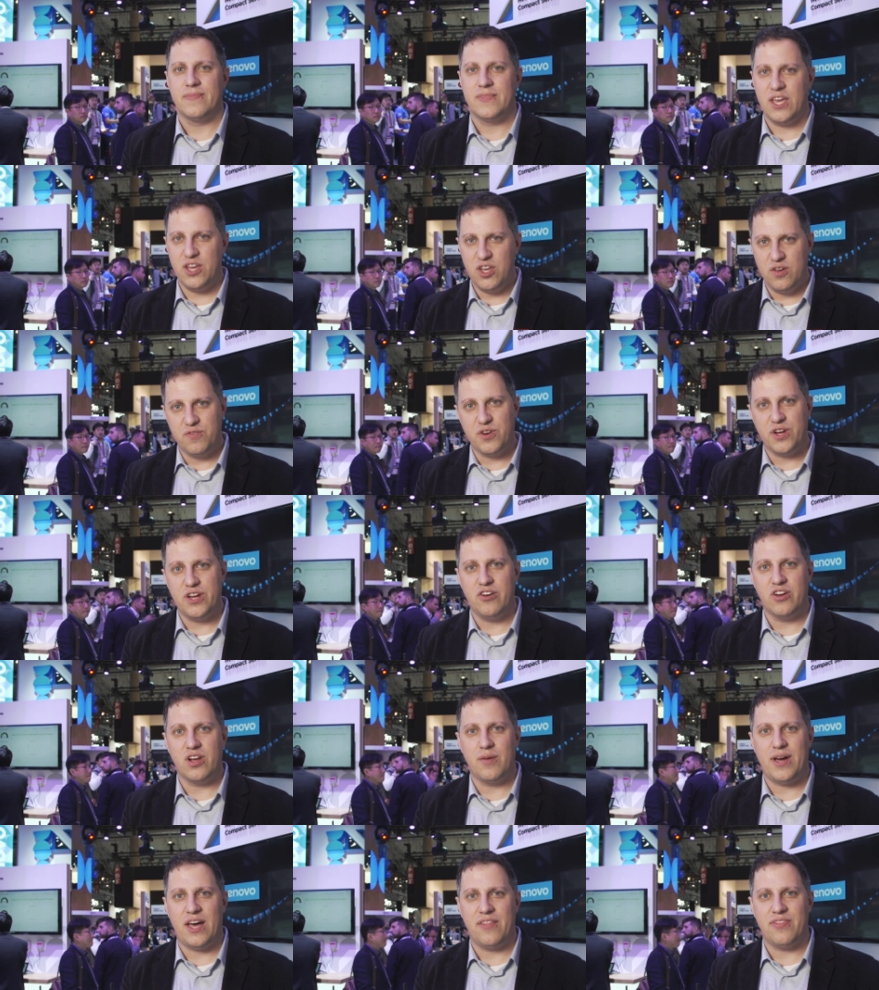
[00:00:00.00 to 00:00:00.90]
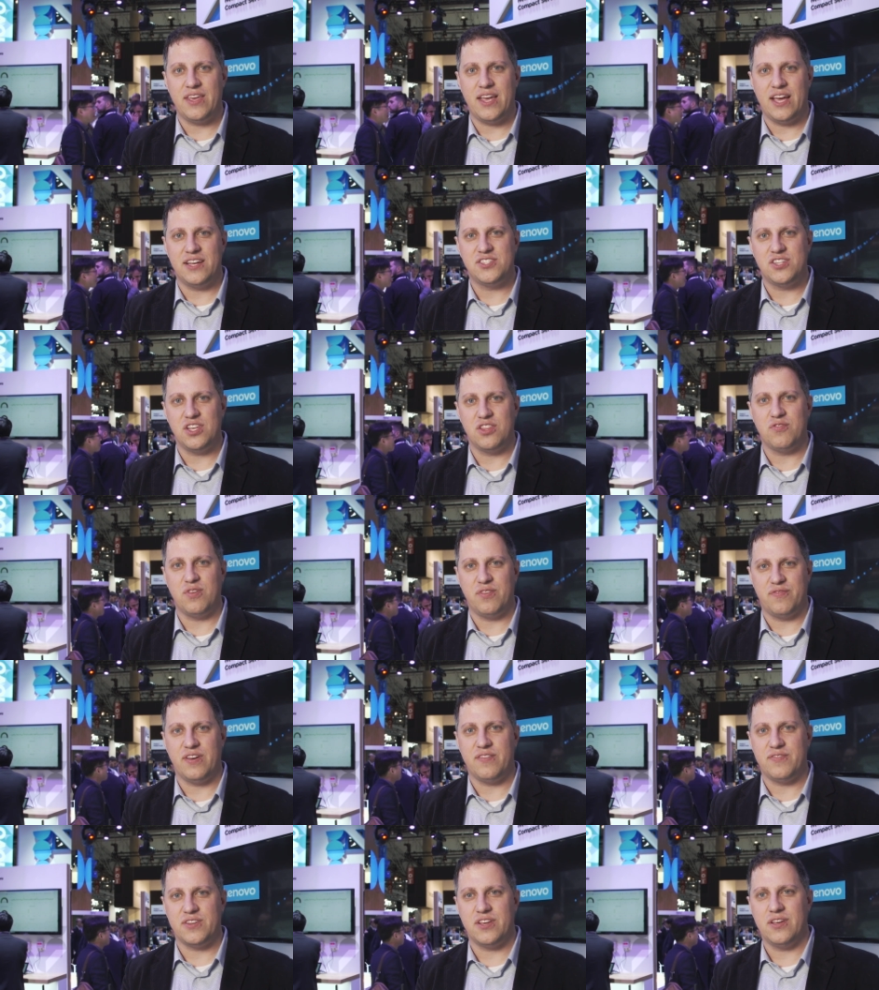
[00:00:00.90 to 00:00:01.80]
Thank you for hearing about the
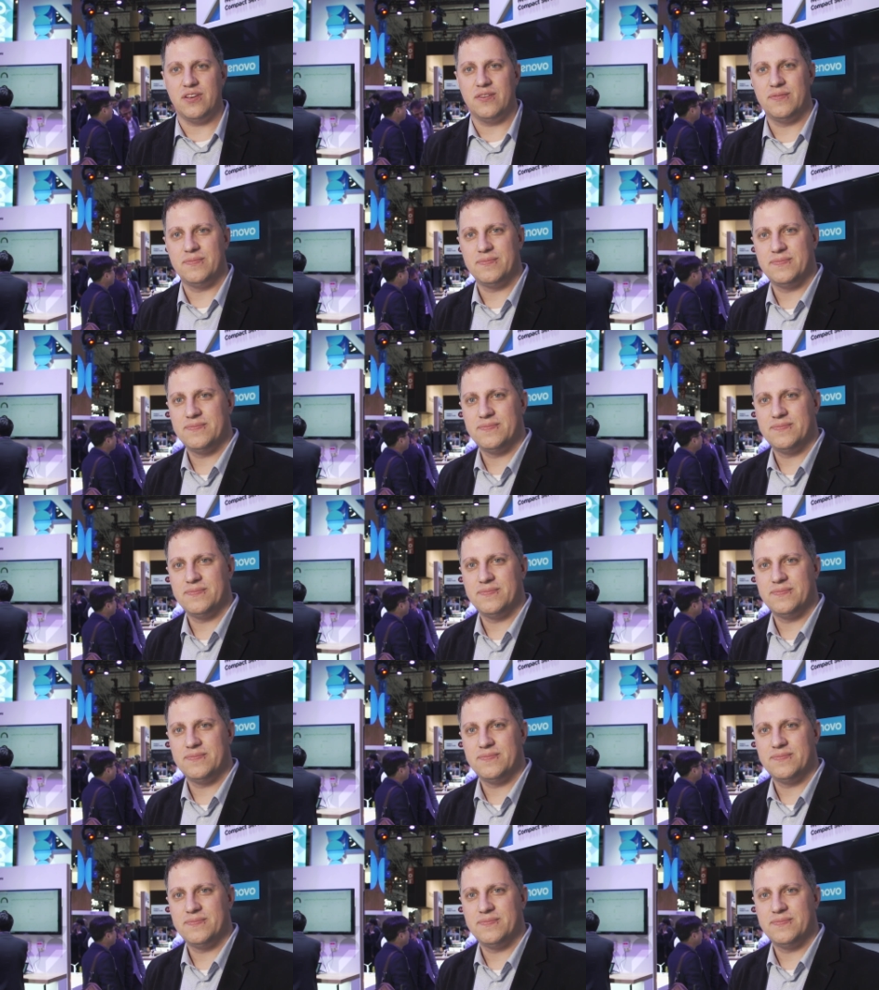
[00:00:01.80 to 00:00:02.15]
SE350.